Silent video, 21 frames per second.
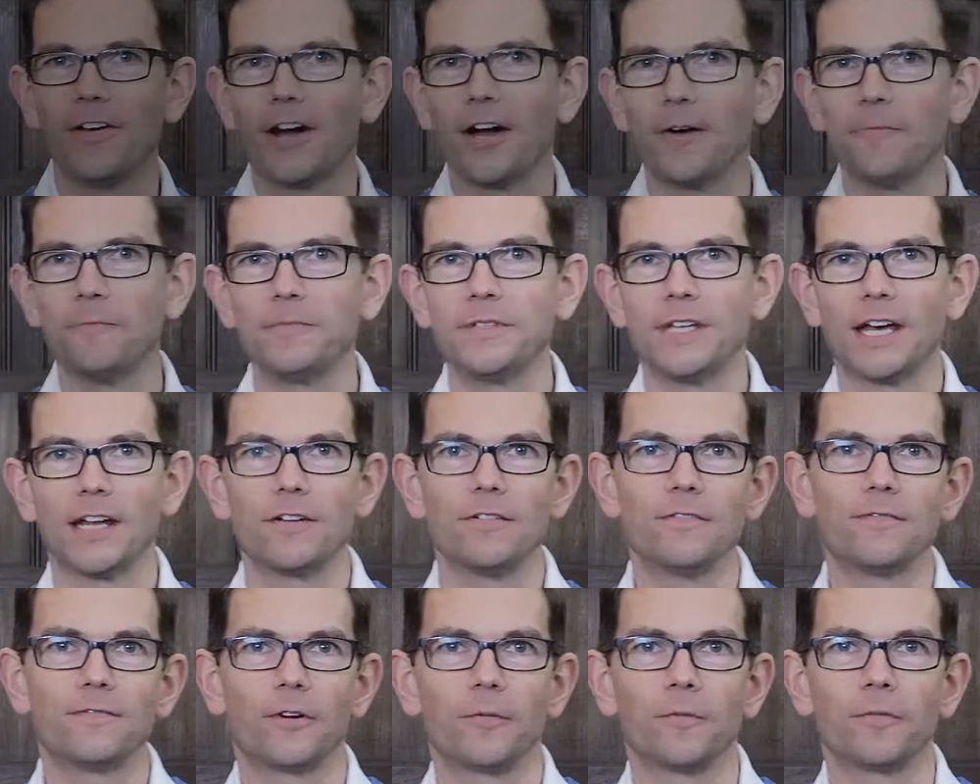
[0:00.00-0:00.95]
I'm Daniel
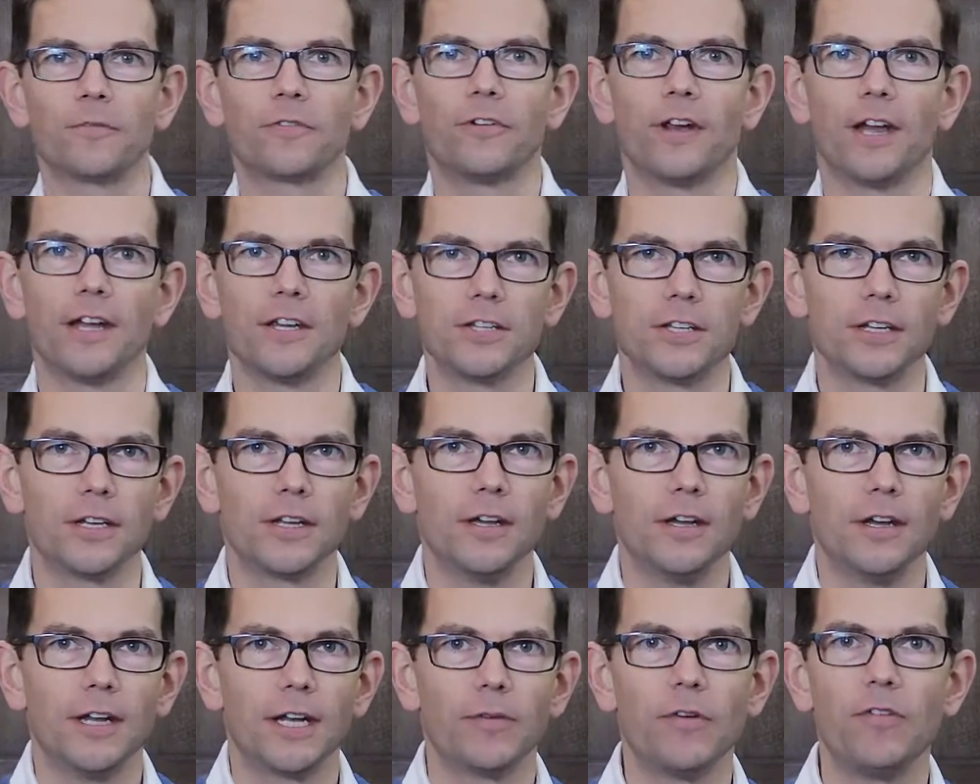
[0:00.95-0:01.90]
from Creation.
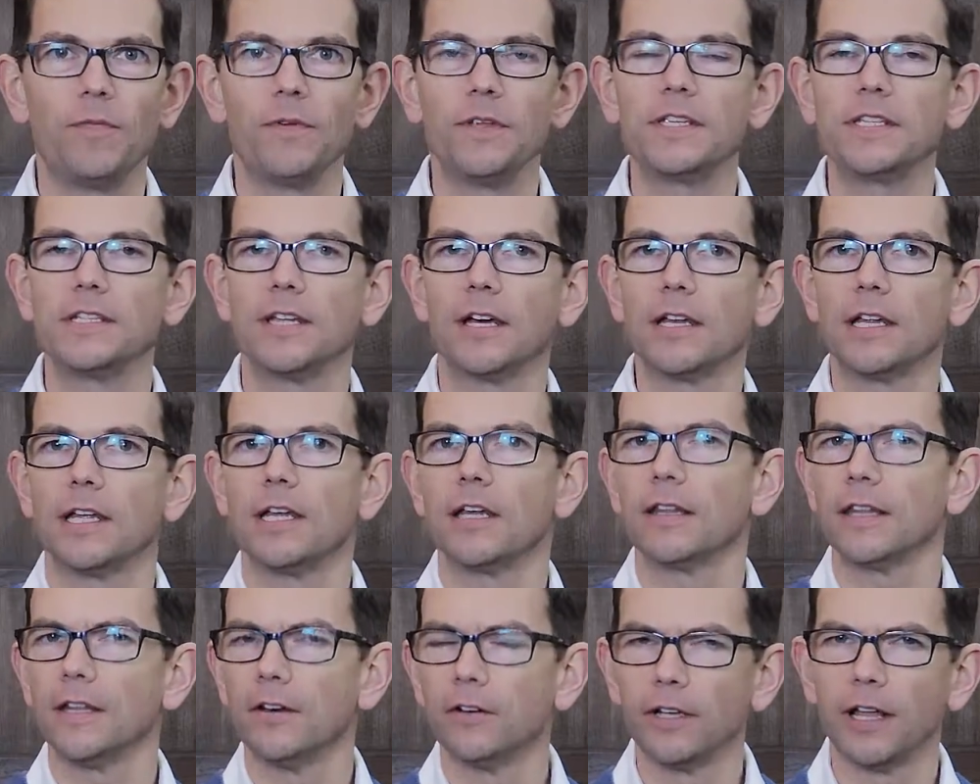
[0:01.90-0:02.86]
Now, we've been studying
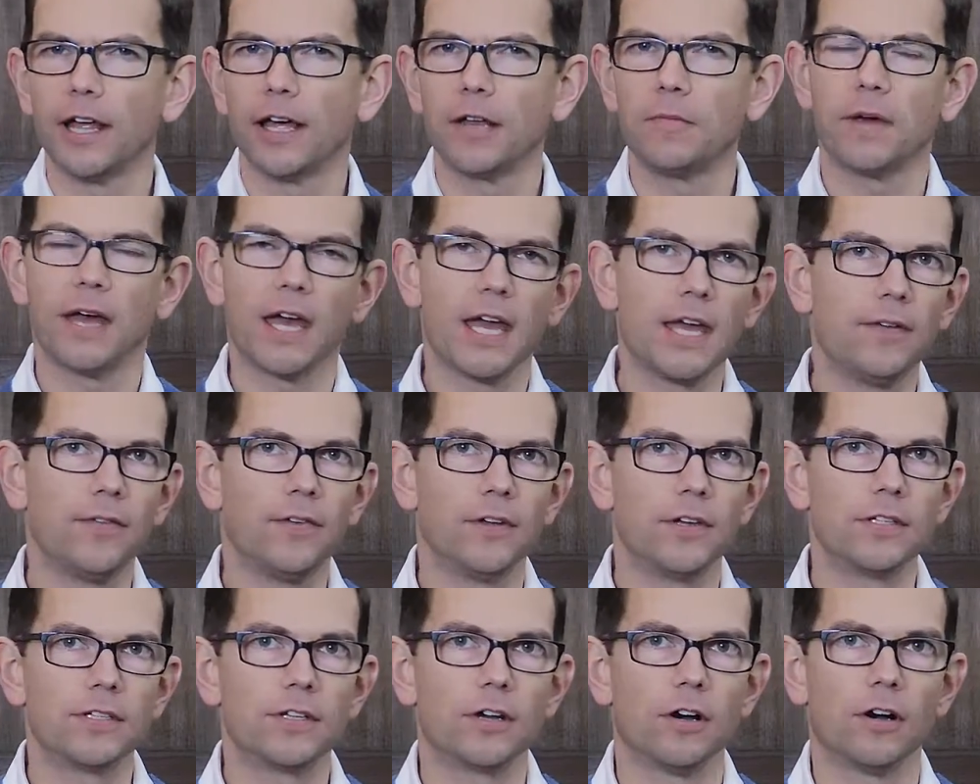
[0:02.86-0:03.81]
the online
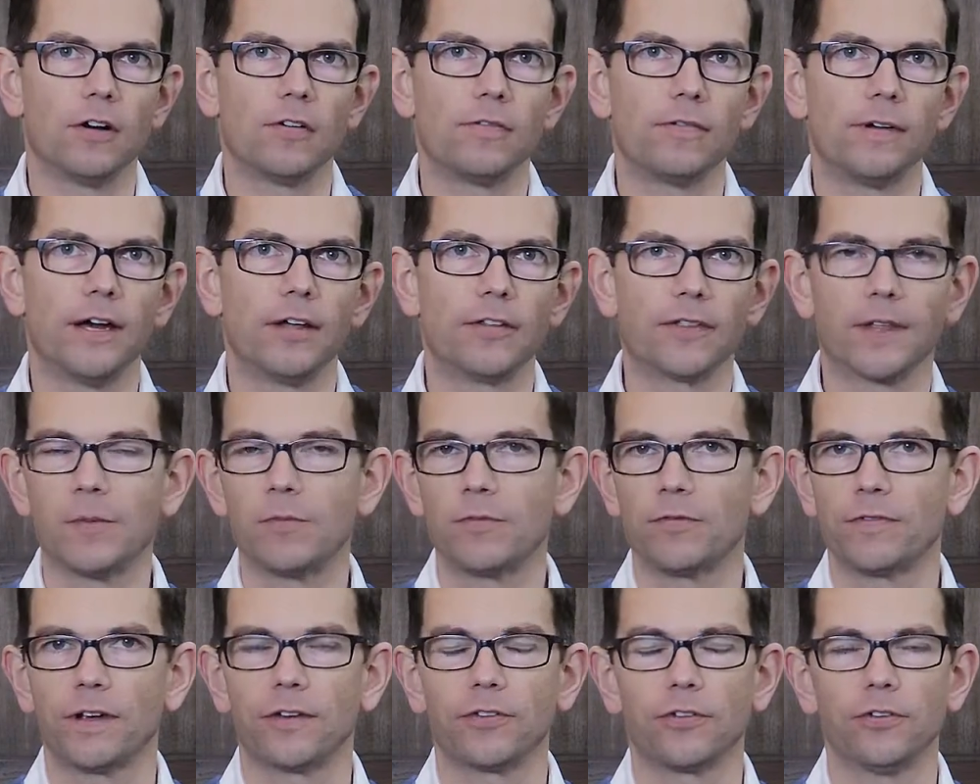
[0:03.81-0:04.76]
behaviors of healthcare
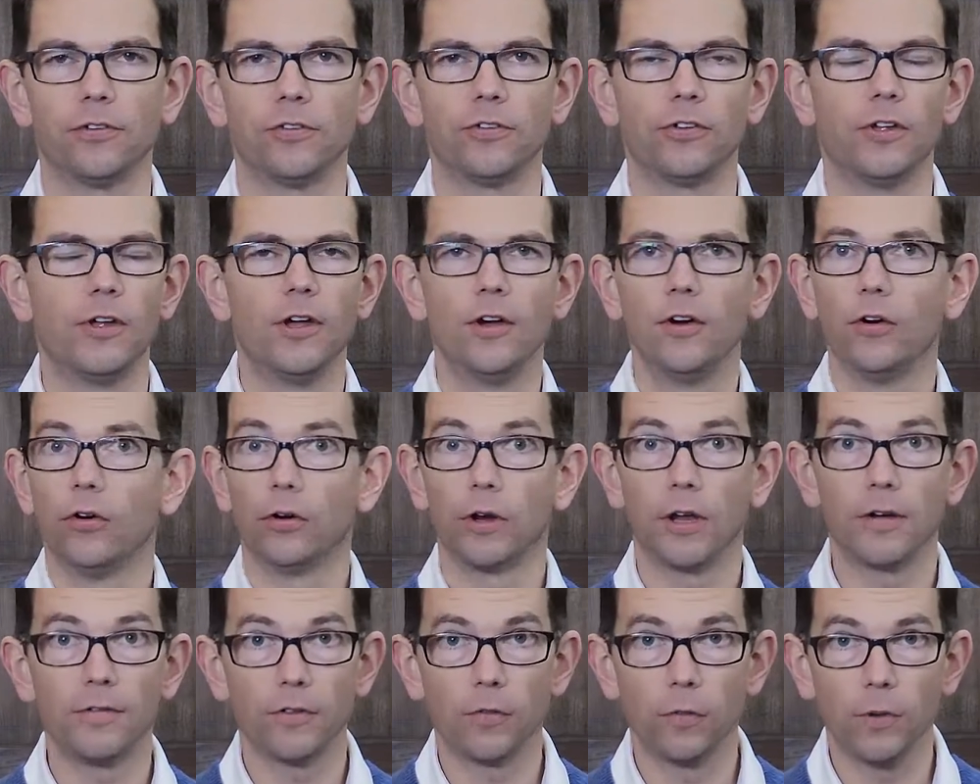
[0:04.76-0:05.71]
professionals all
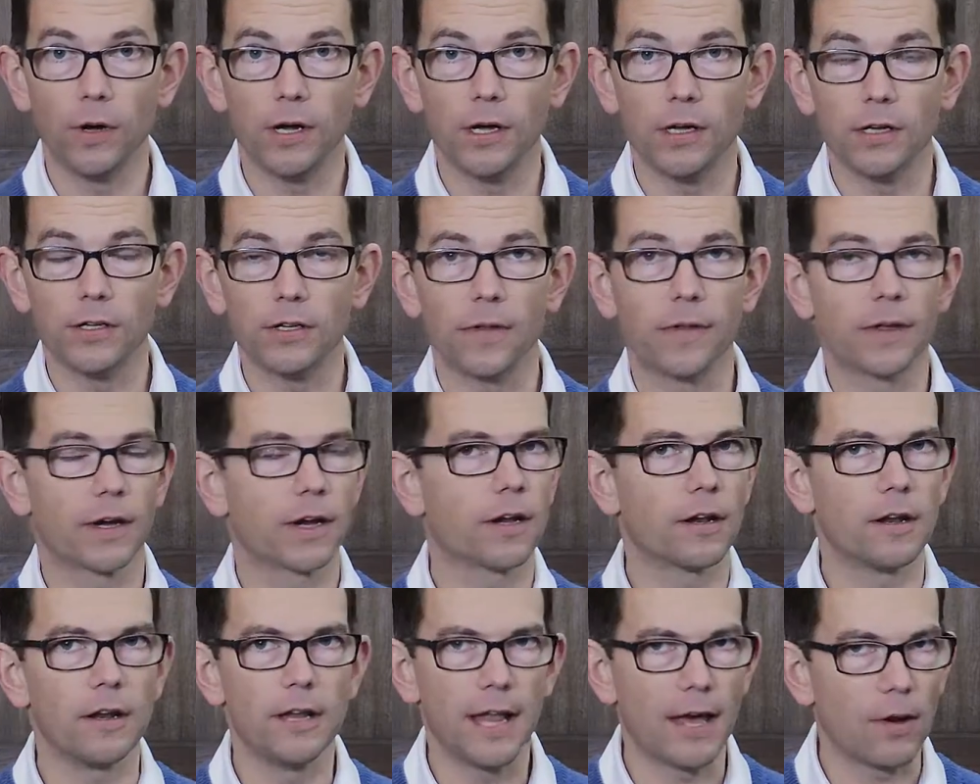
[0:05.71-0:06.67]
over the world and the kind
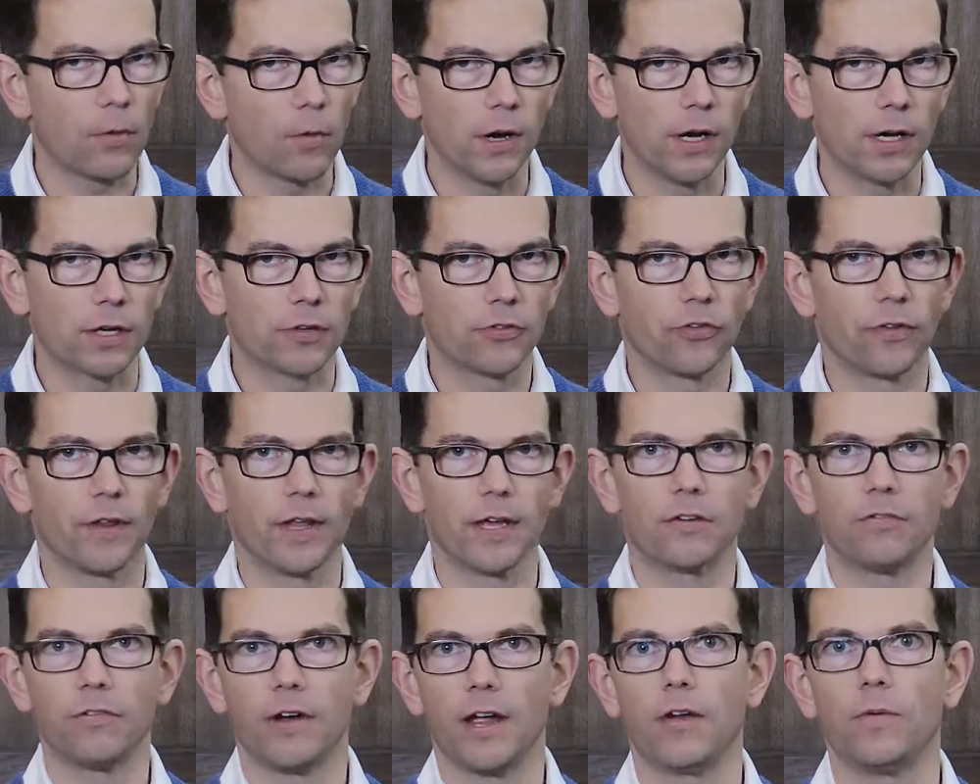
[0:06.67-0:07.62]
of networks that they
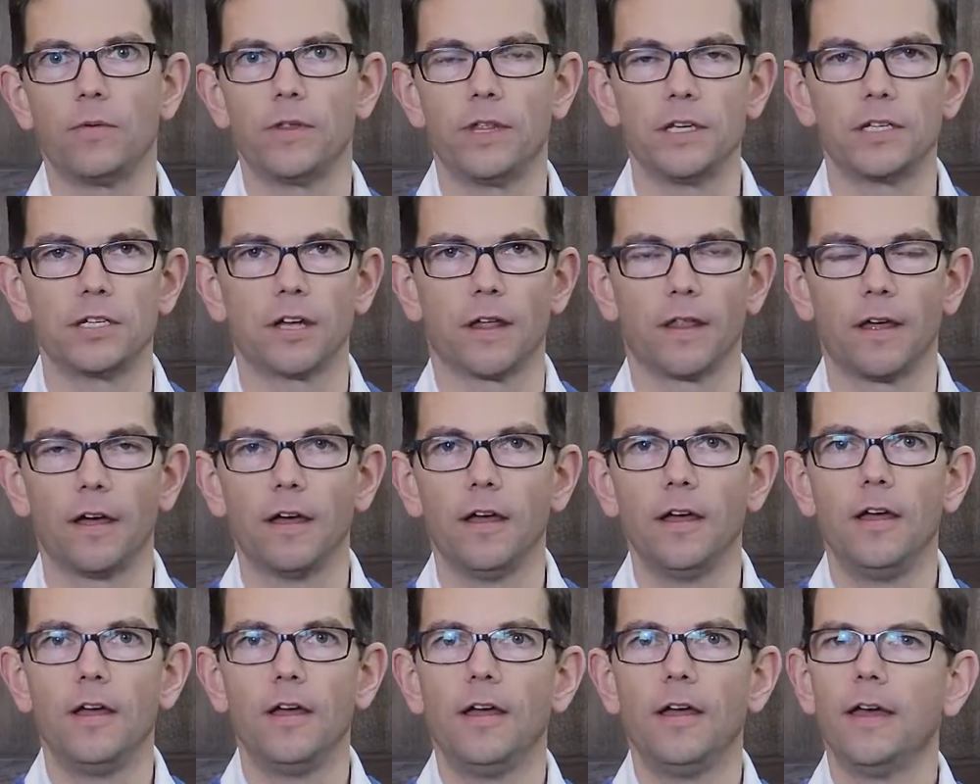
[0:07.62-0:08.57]
create with each other
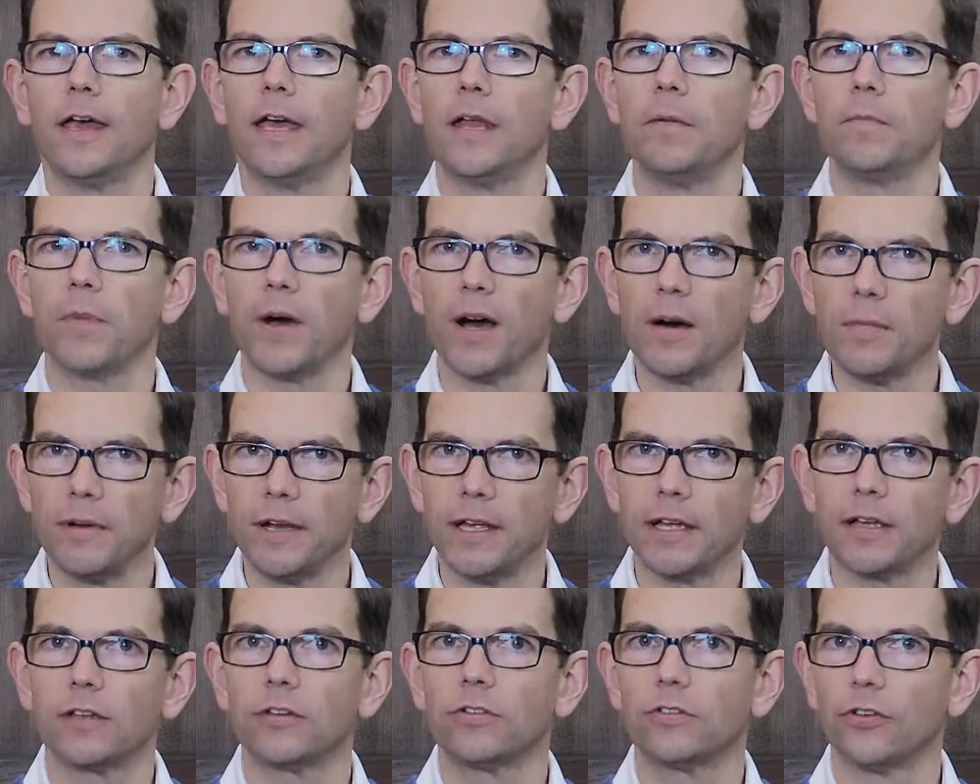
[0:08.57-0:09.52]
in
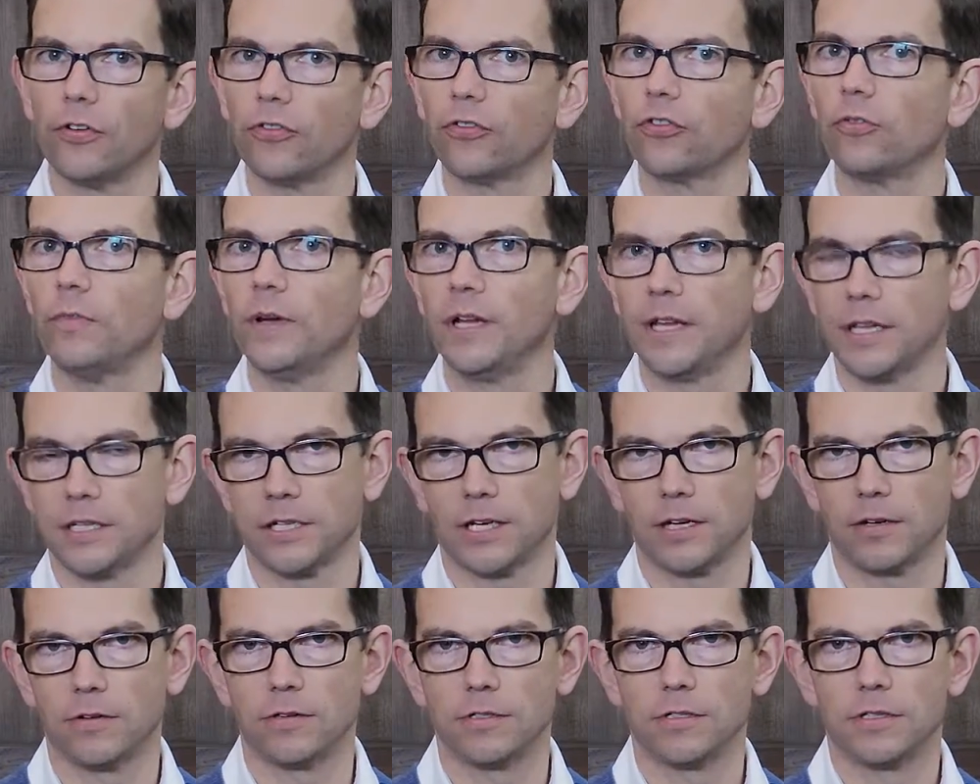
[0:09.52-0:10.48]
public social media
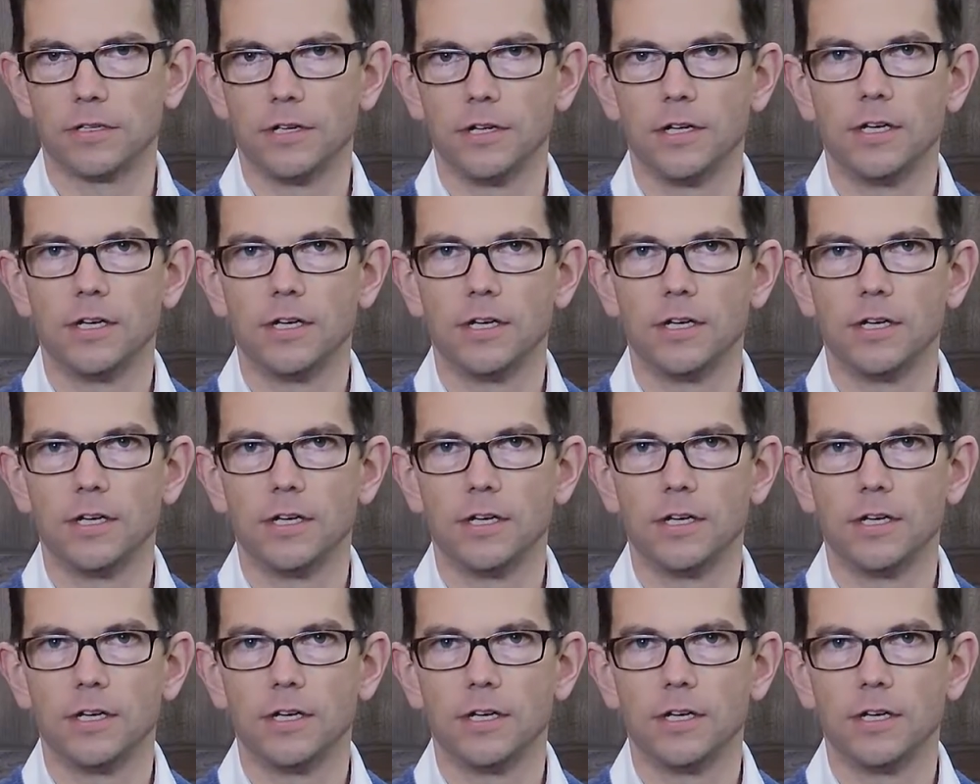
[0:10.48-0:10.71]
channels.